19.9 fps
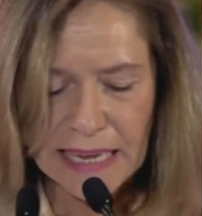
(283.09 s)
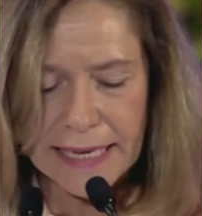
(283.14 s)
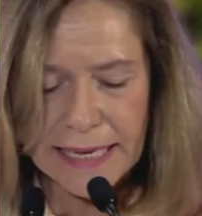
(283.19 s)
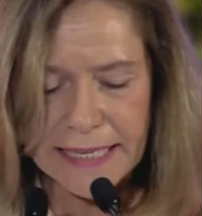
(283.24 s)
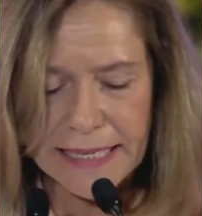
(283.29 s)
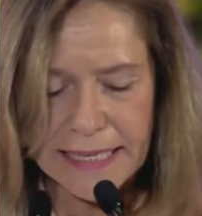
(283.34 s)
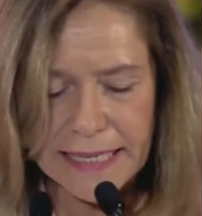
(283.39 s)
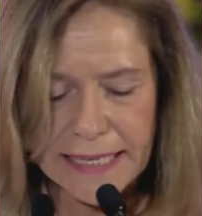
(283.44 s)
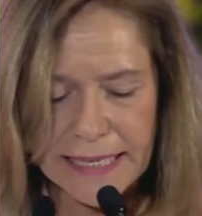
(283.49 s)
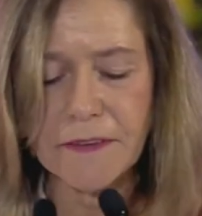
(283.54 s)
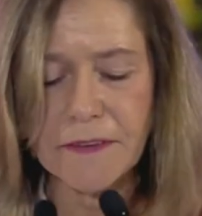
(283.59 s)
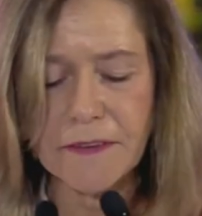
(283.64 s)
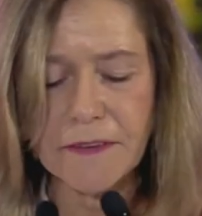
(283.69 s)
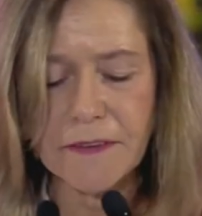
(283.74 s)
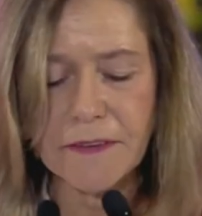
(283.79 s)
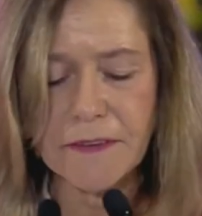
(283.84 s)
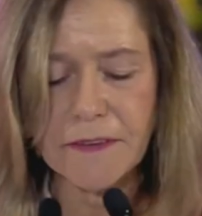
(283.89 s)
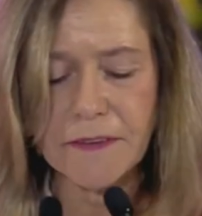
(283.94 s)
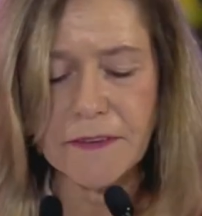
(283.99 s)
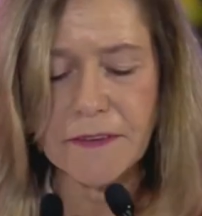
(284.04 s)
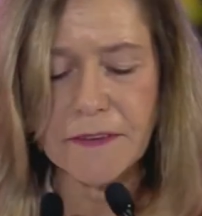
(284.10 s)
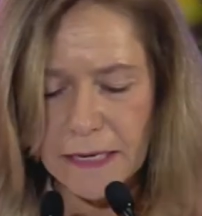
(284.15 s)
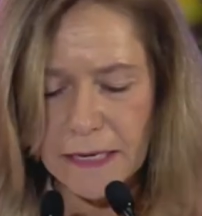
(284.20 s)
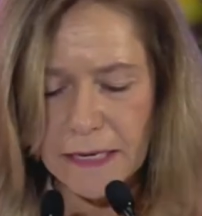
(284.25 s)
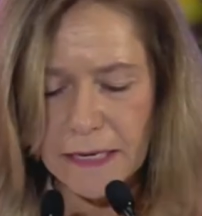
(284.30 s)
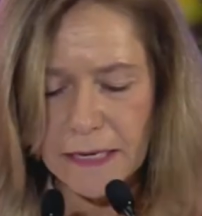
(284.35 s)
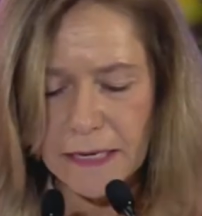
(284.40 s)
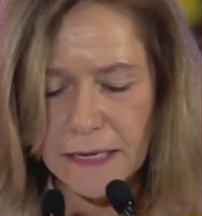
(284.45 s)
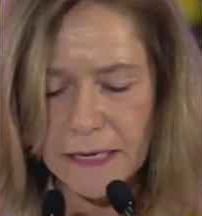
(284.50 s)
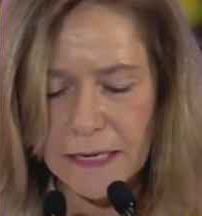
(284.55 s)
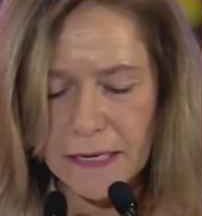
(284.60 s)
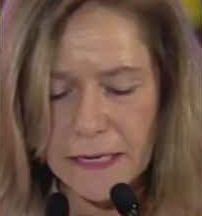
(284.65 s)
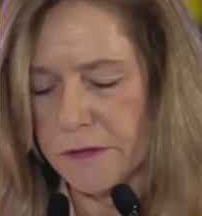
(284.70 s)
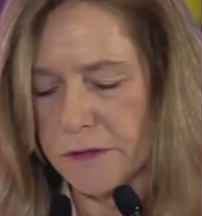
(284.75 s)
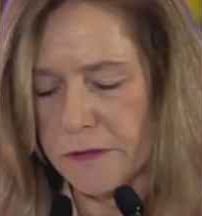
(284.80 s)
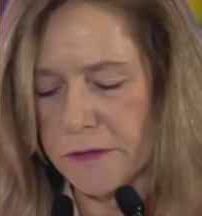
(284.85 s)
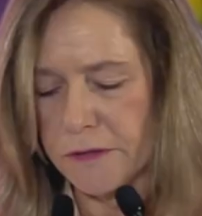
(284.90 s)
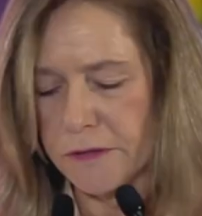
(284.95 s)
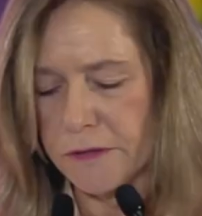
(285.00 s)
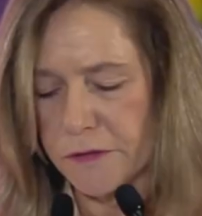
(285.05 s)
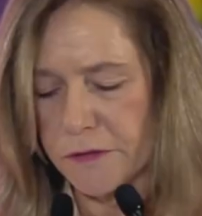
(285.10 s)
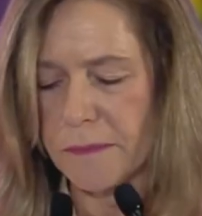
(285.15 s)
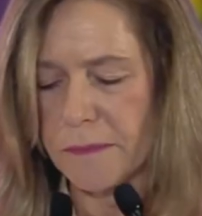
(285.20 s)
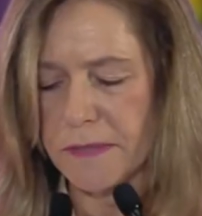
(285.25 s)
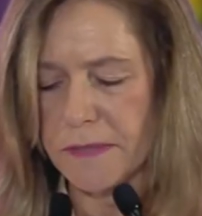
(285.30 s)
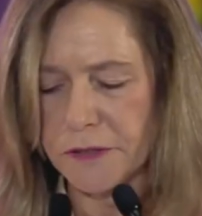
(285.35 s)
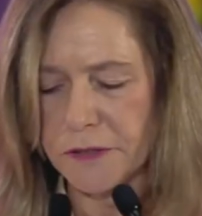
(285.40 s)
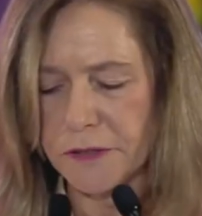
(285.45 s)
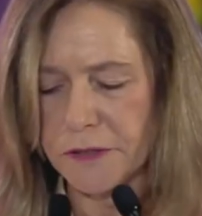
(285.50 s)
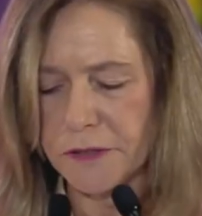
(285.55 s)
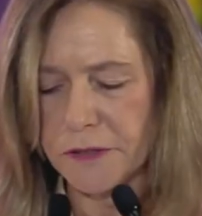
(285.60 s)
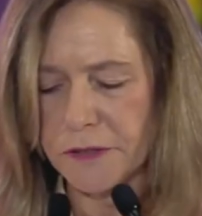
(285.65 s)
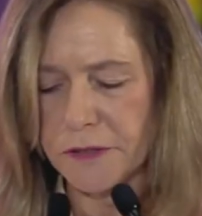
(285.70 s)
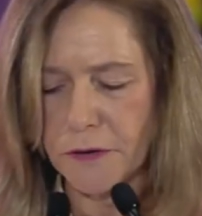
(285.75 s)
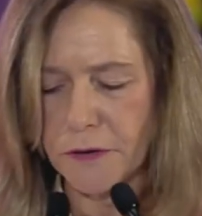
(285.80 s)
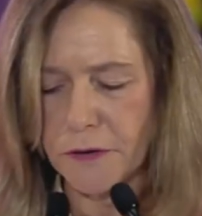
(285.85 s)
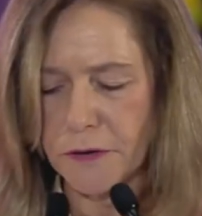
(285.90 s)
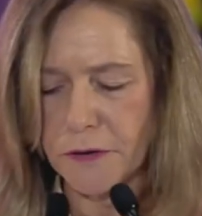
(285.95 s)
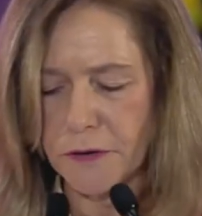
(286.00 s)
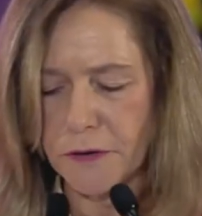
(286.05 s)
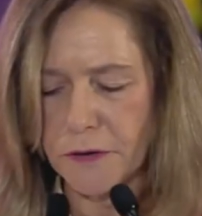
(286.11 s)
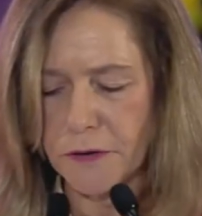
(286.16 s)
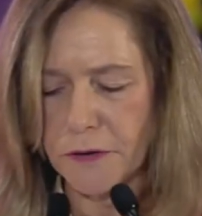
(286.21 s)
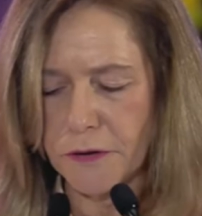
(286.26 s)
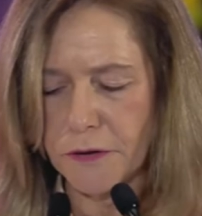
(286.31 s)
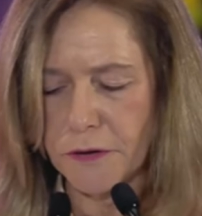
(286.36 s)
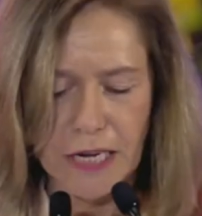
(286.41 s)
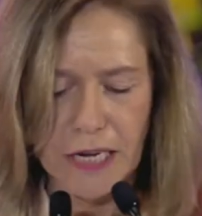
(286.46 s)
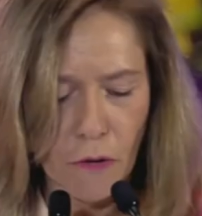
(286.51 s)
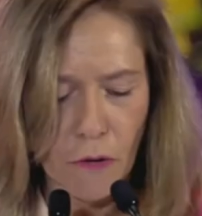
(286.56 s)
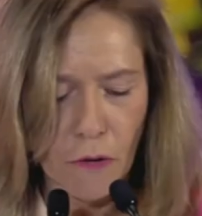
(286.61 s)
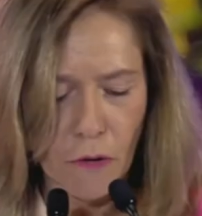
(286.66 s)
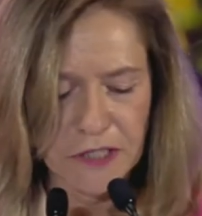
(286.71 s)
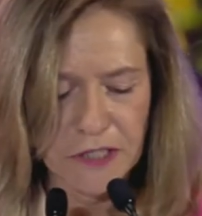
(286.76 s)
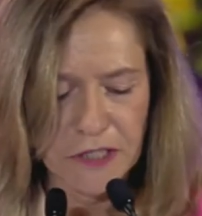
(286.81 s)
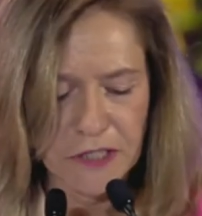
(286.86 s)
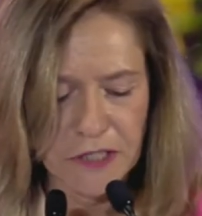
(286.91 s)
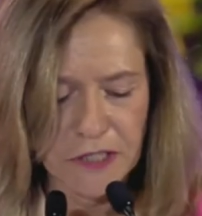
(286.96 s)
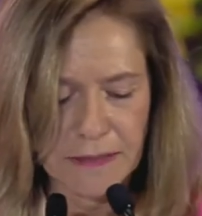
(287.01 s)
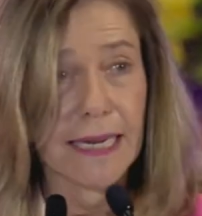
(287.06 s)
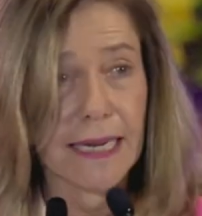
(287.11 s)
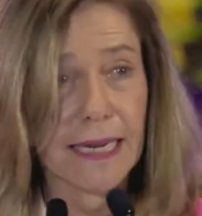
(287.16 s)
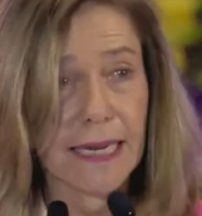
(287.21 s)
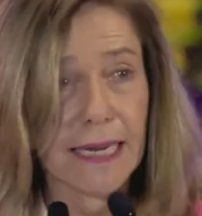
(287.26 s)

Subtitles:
India plays a vital role in regional meteorological cooperation.